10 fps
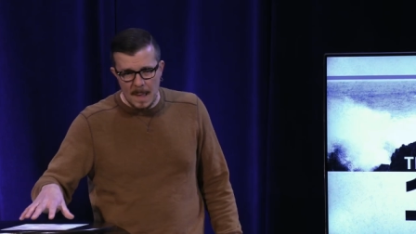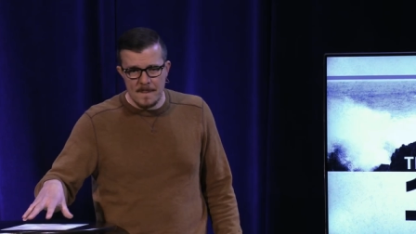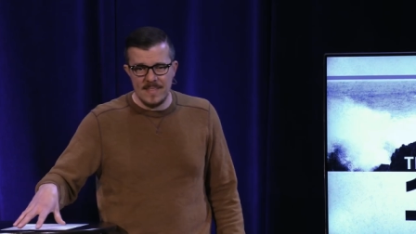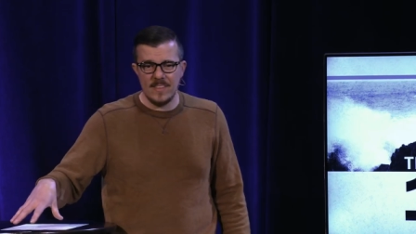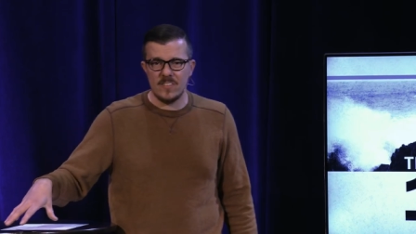
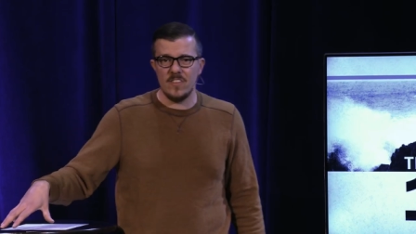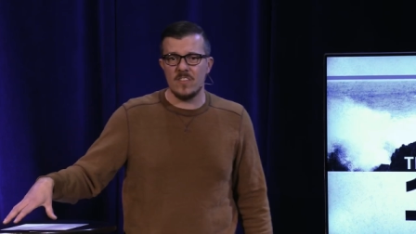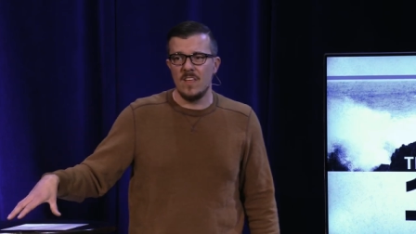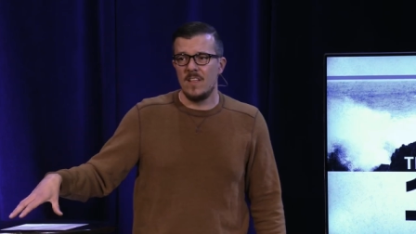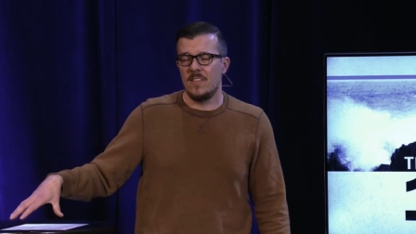man, this
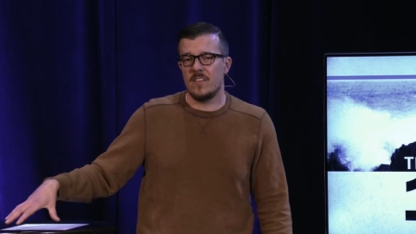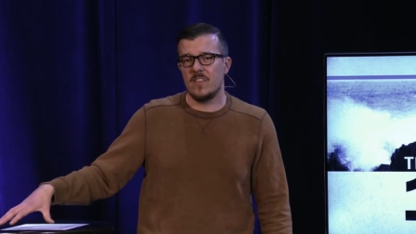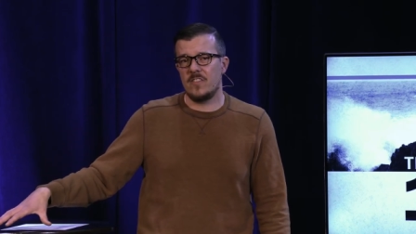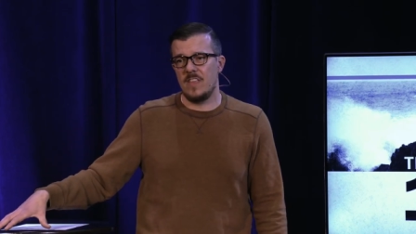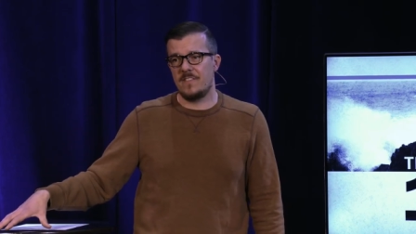is this
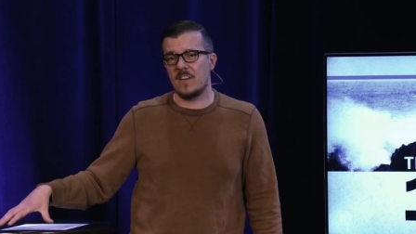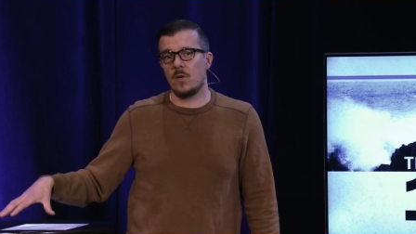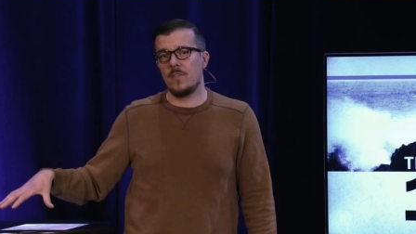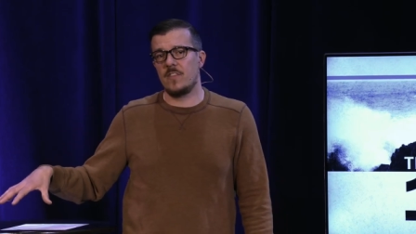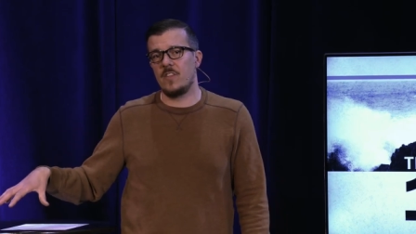is
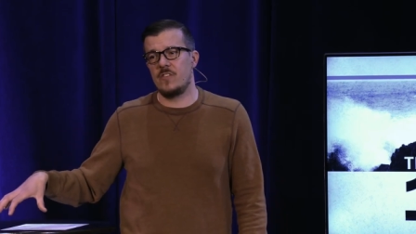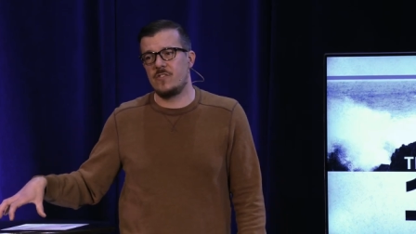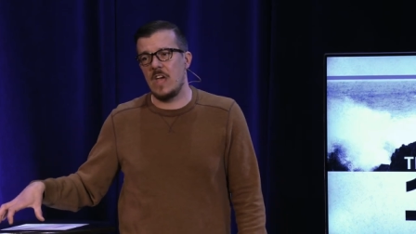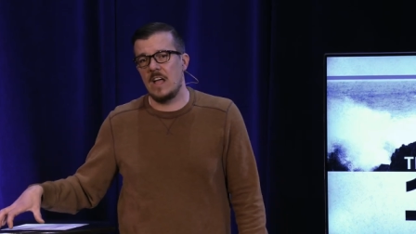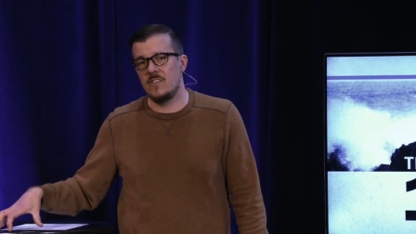difficult. This is
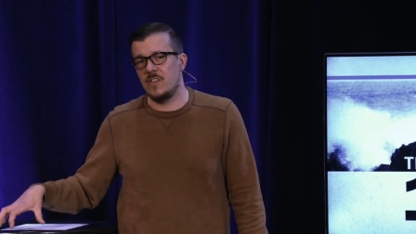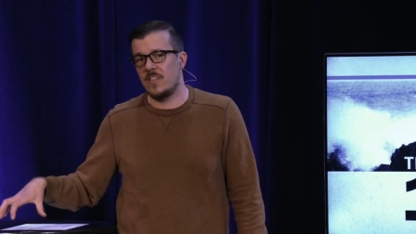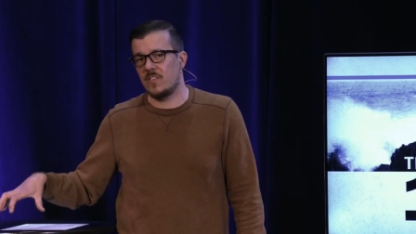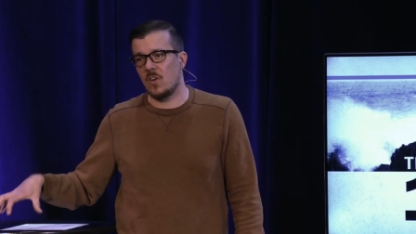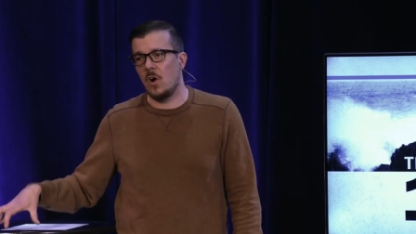challenging.
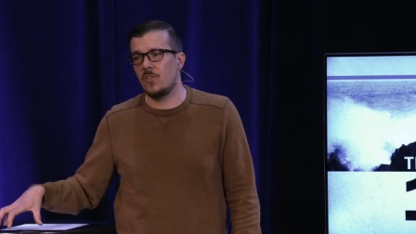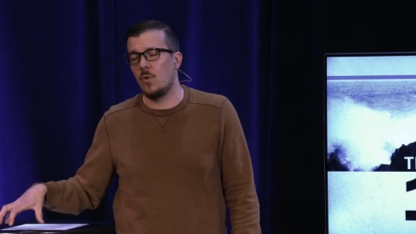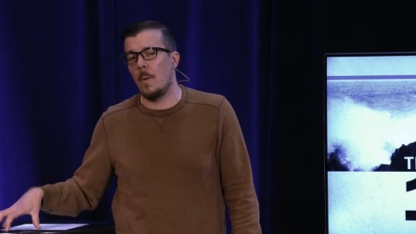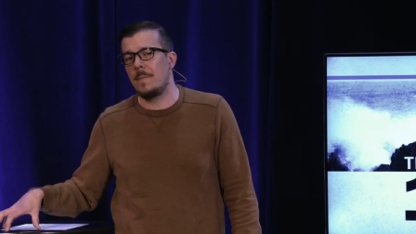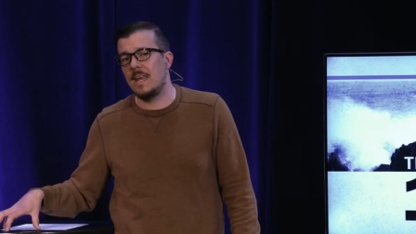This call
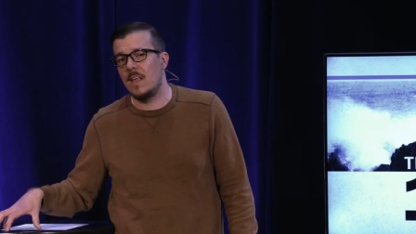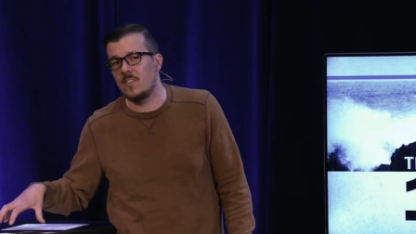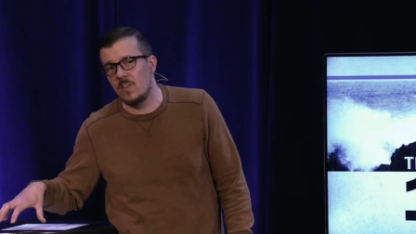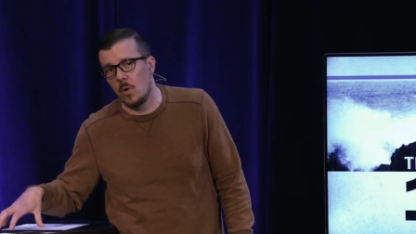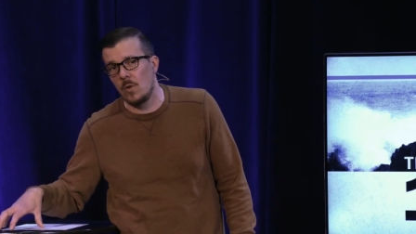to
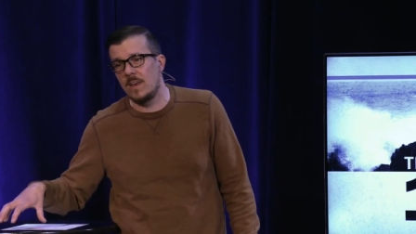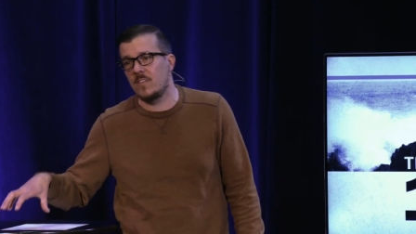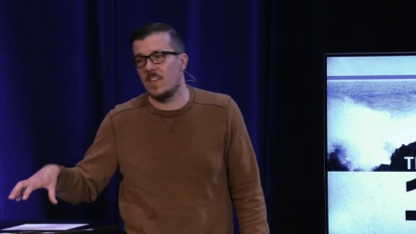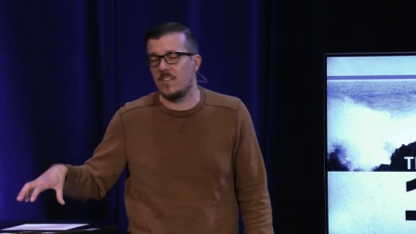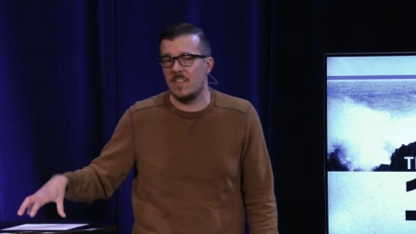obedience and
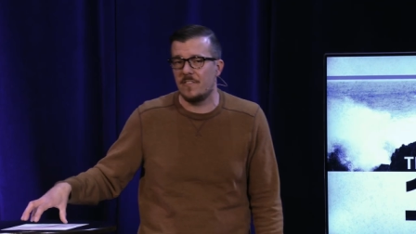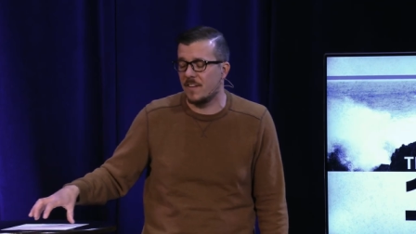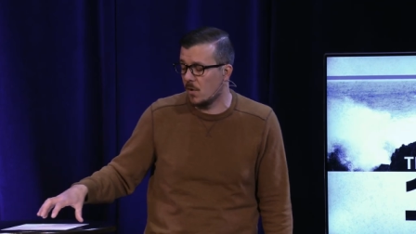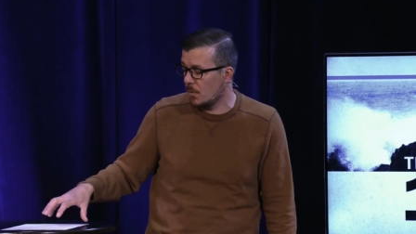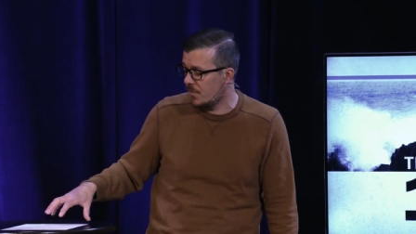holiness is
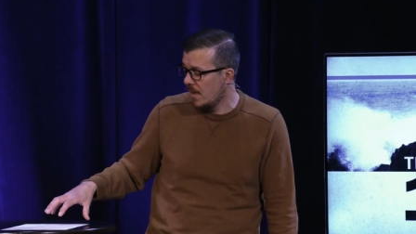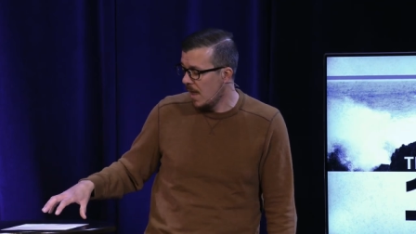difficult.